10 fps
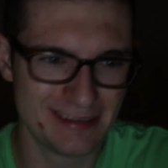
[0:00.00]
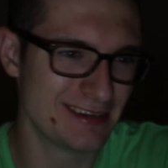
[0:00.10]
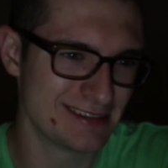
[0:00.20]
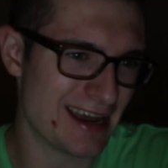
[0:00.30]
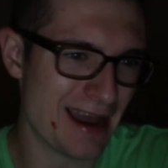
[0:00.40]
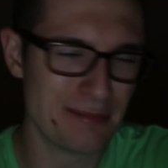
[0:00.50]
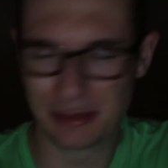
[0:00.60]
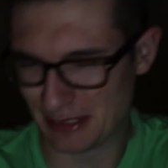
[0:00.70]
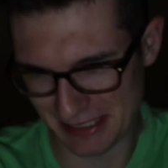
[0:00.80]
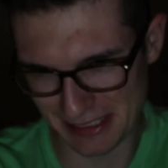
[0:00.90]
This
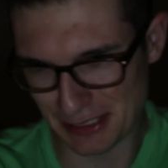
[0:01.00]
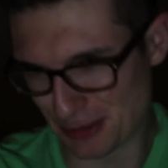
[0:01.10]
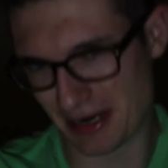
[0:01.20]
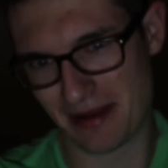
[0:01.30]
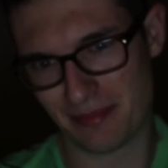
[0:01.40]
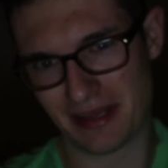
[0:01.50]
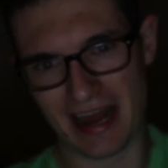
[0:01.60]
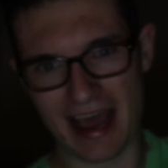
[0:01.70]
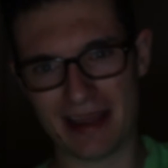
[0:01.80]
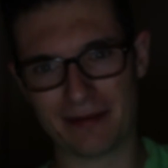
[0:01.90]
is a dream, and
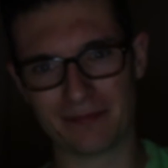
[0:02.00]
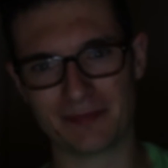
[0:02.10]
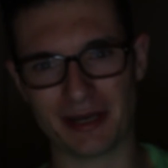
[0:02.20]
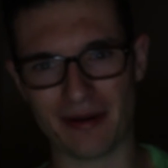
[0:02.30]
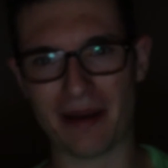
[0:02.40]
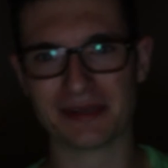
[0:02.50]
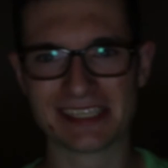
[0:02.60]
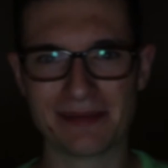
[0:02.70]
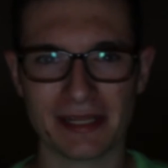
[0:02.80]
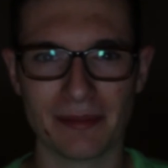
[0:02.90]
I am, I'm
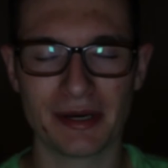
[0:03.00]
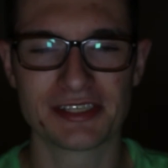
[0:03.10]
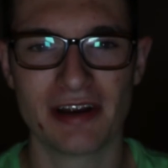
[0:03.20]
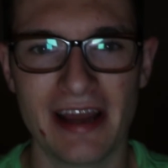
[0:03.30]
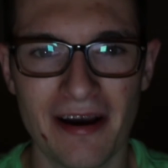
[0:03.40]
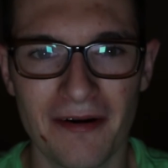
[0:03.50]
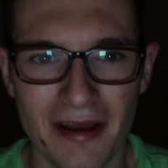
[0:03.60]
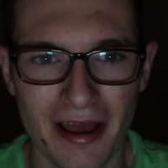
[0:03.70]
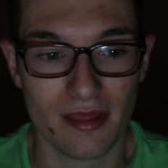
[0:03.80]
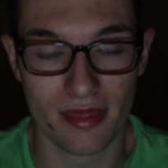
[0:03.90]
asleep on the bus right now.
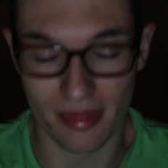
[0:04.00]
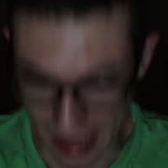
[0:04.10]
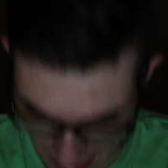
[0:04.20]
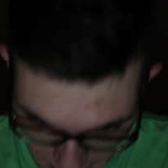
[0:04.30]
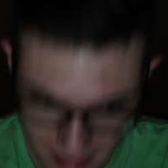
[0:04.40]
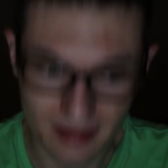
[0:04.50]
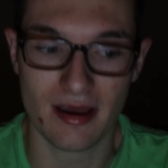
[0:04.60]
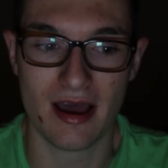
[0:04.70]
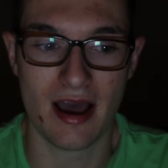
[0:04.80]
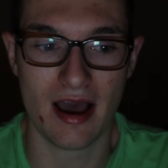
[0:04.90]
Then,
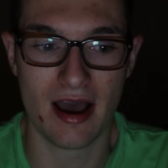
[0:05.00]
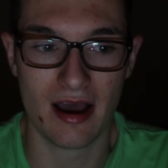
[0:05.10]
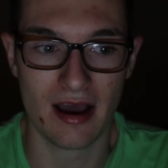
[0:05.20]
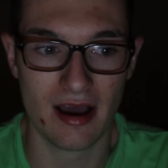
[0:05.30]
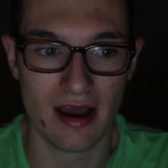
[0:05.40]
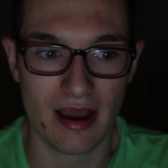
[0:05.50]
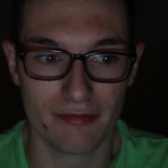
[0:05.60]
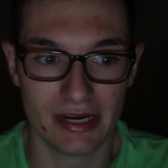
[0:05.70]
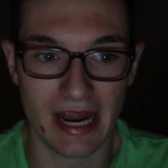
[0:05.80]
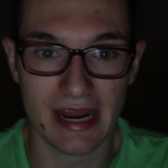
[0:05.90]
I
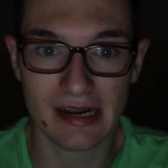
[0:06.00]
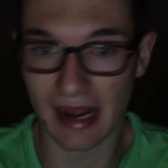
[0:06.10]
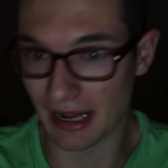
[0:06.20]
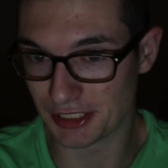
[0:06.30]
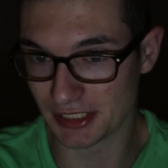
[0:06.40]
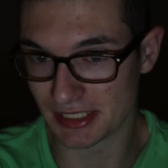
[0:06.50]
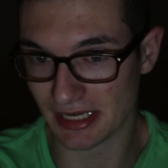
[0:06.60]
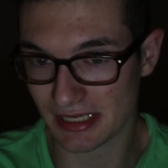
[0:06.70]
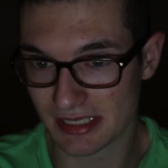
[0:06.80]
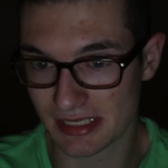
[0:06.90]
regained
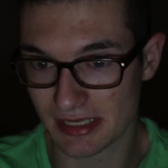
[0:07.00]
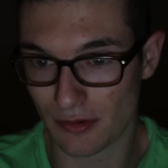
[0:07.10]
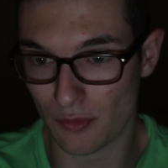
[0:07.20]
consciousness.